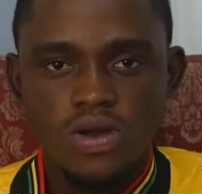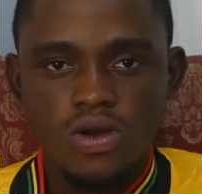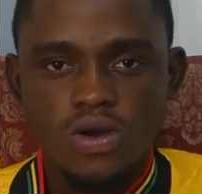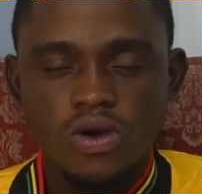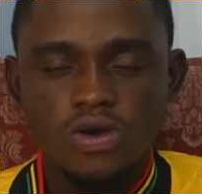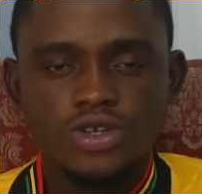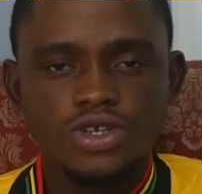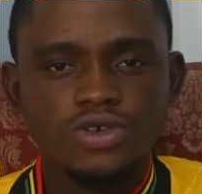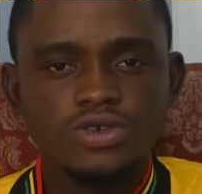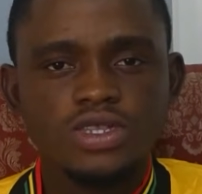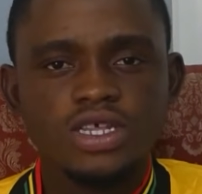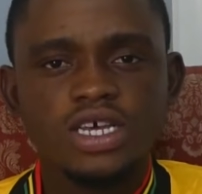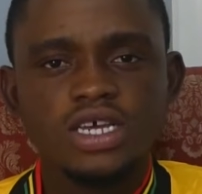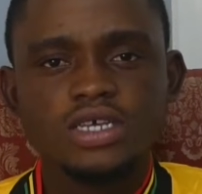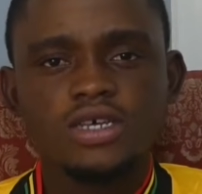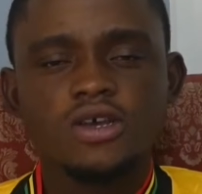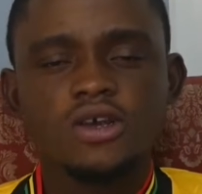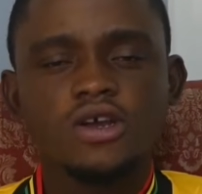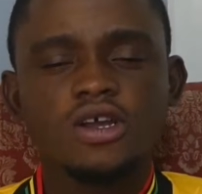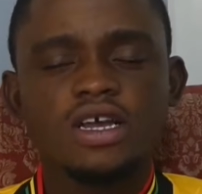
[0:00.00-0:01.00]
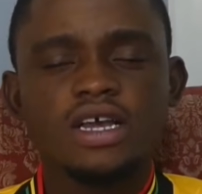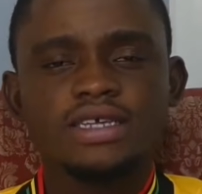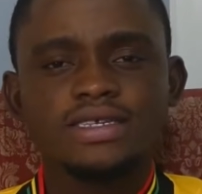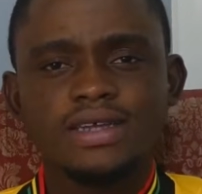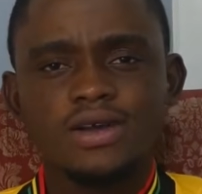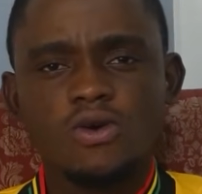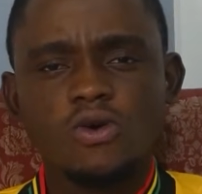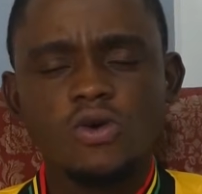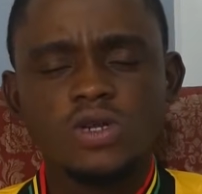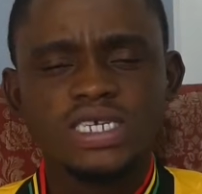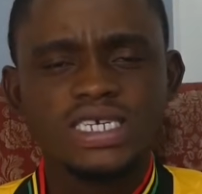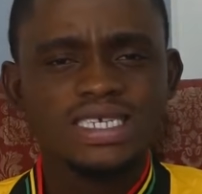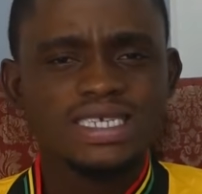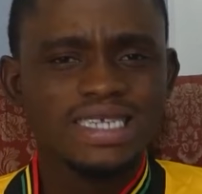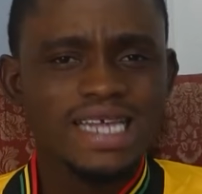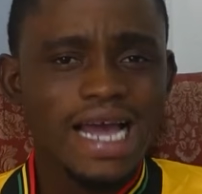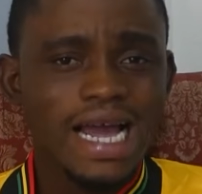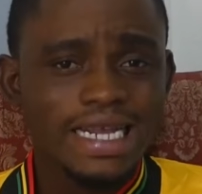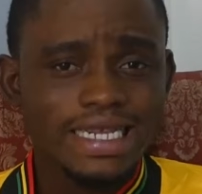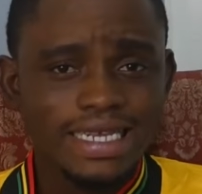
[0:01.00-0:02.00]
Or do you think it's the coach's
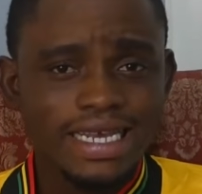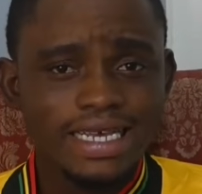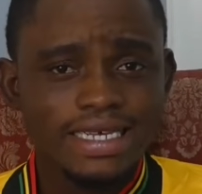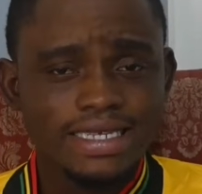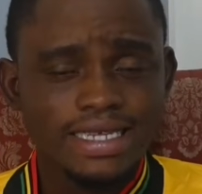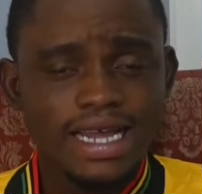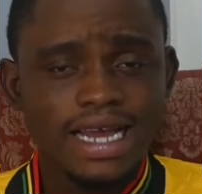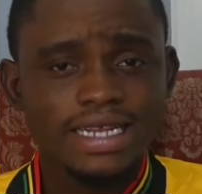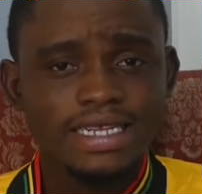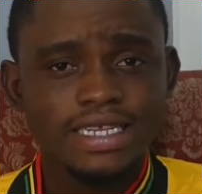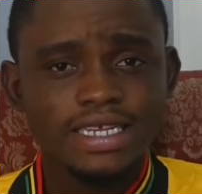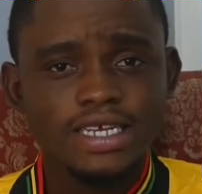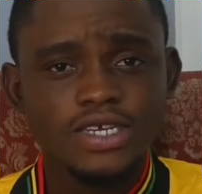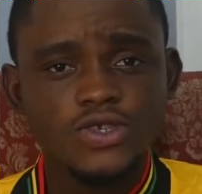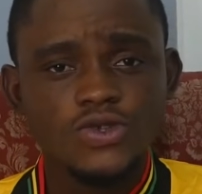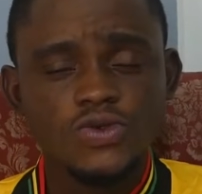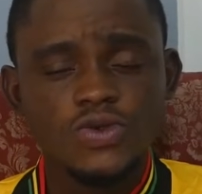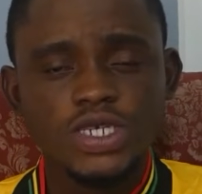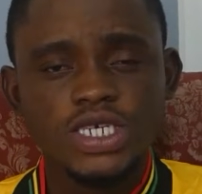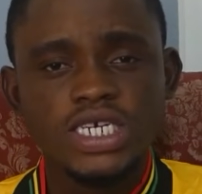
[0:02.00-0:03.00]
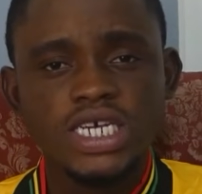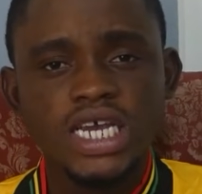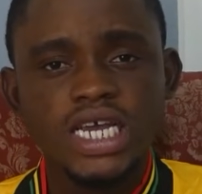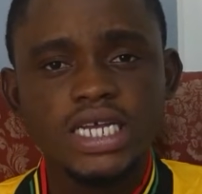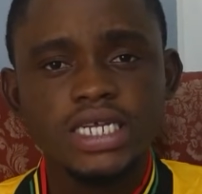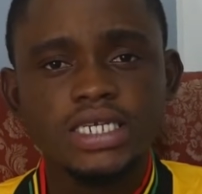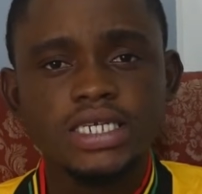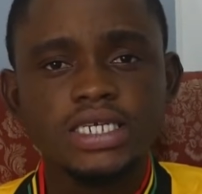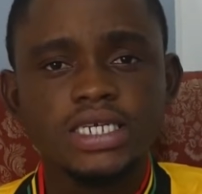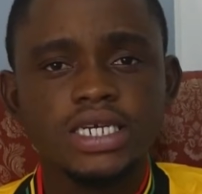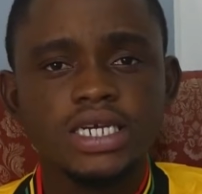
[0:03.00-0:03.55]
tactics that needs to change?